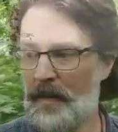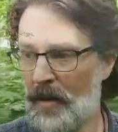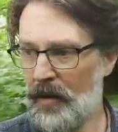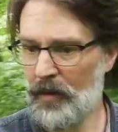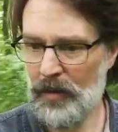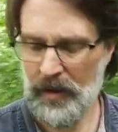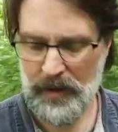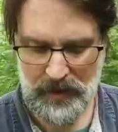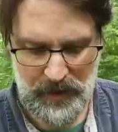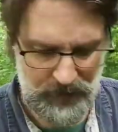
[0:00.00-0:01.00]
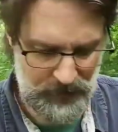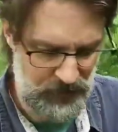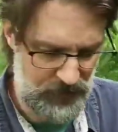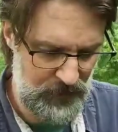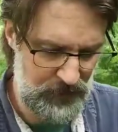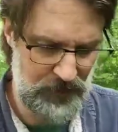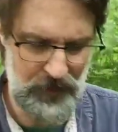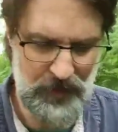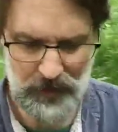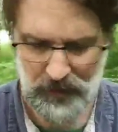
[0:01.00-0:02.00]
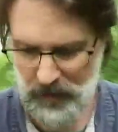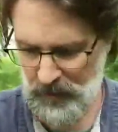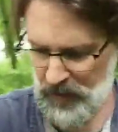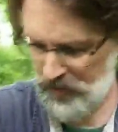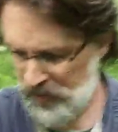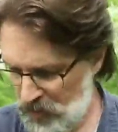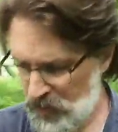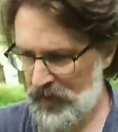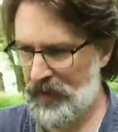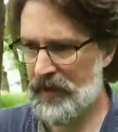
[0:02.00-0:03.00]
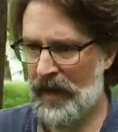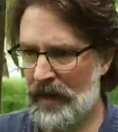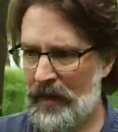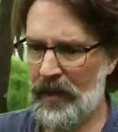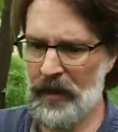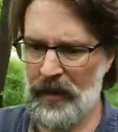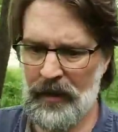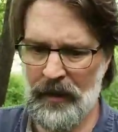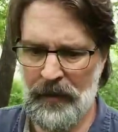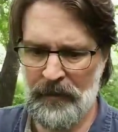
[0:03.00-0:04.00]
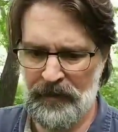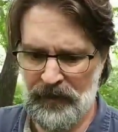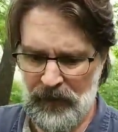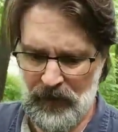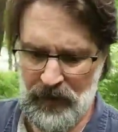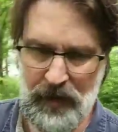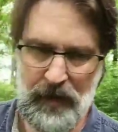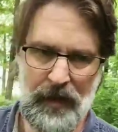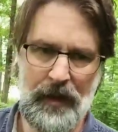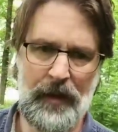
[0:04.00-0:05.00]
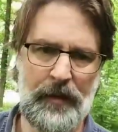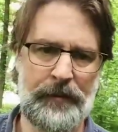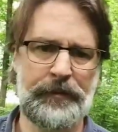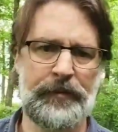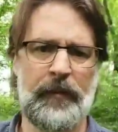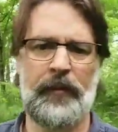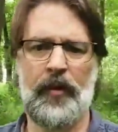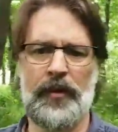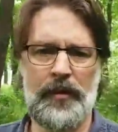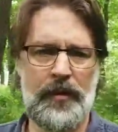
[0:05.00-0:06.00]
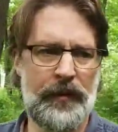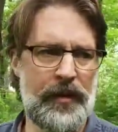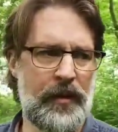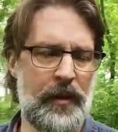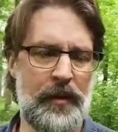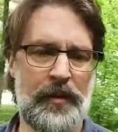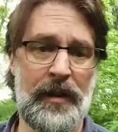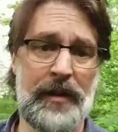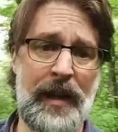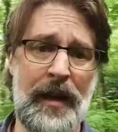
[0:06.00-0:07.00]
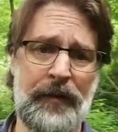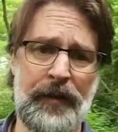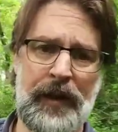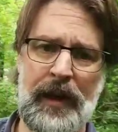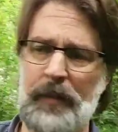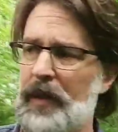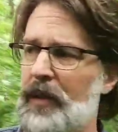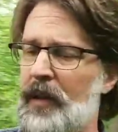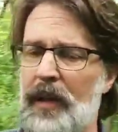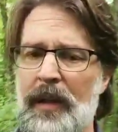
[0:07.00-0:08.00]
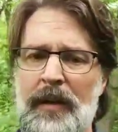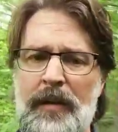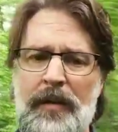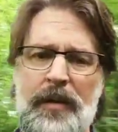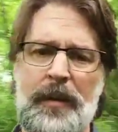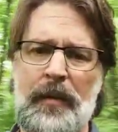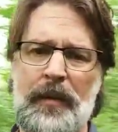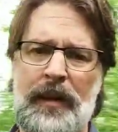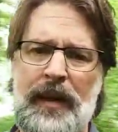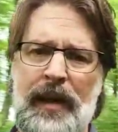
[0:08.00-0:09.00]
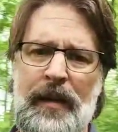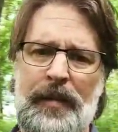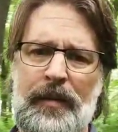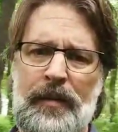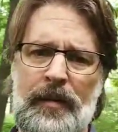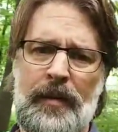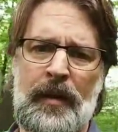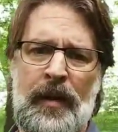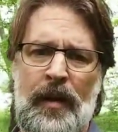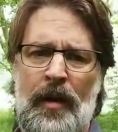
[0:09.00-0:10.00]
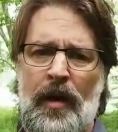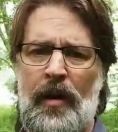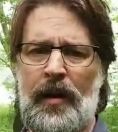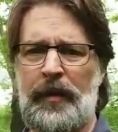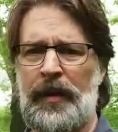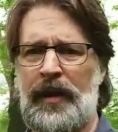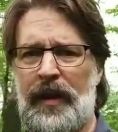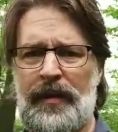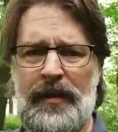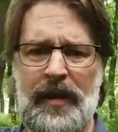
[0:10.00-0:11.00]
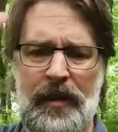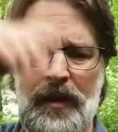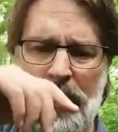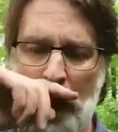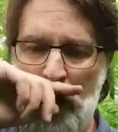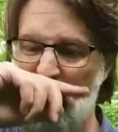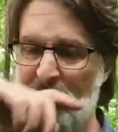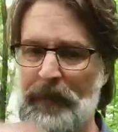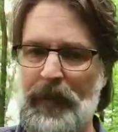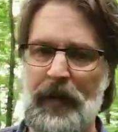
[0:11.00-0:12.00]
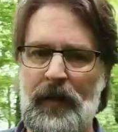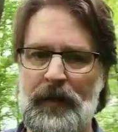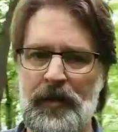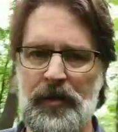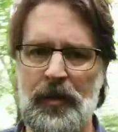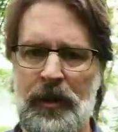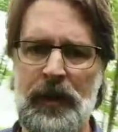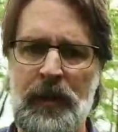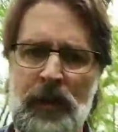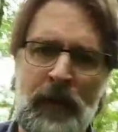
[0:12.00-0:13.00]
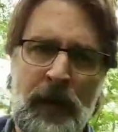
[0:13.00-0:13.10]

So a handful of years ago, I'm not sure when exactly, the Forestry Service closed this down for camping. You used to be able to camp all up and down this area along the shore here,